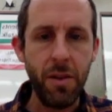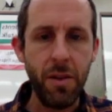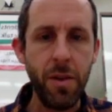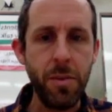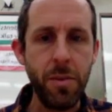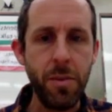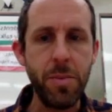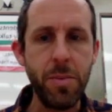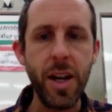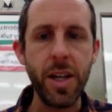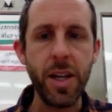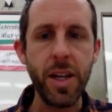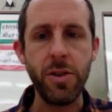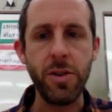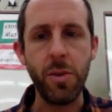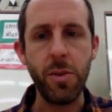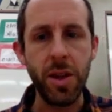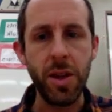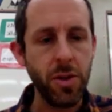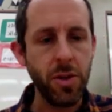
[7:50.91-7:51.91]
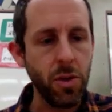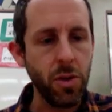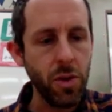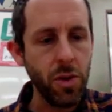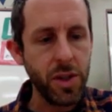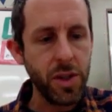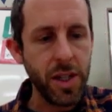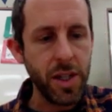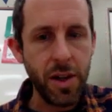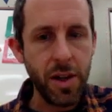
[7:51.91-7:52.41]
from the pedestrian when this
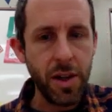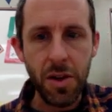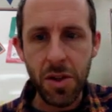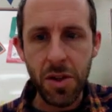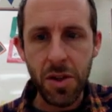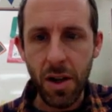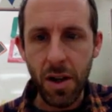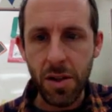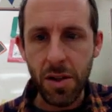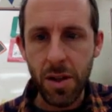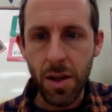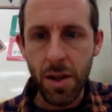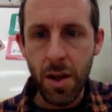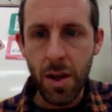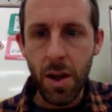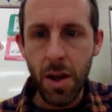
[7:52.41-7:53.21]
whole scenario starts?